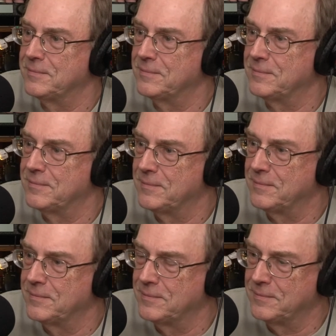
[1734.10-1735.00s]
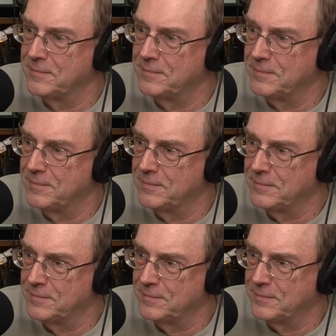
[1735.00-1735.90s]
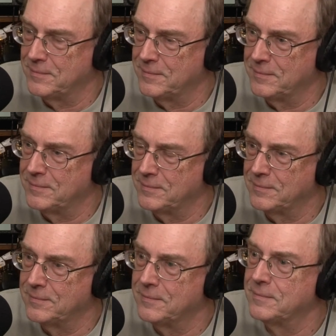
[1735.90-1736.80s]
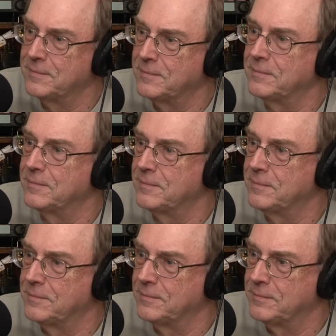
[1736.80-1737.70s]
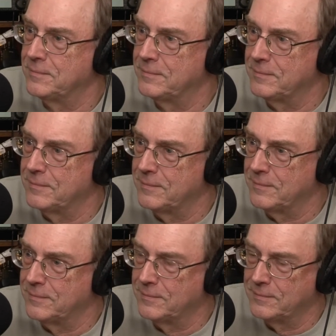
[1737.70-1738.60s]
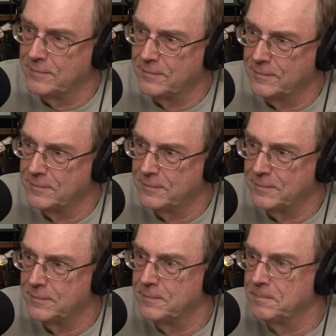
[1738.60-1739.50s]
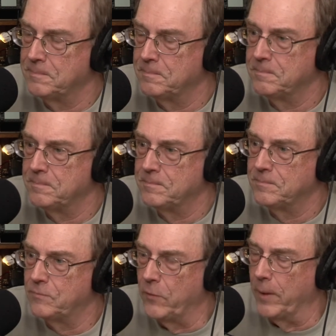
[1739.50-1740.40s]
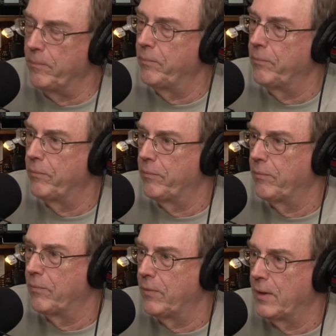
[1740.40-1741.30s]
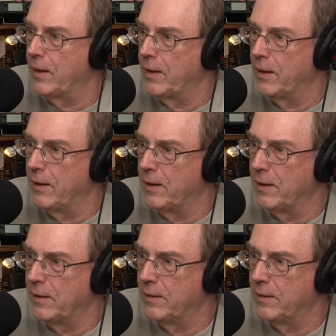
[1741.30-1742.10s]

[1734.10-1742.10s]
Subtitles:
The person shown says nothing.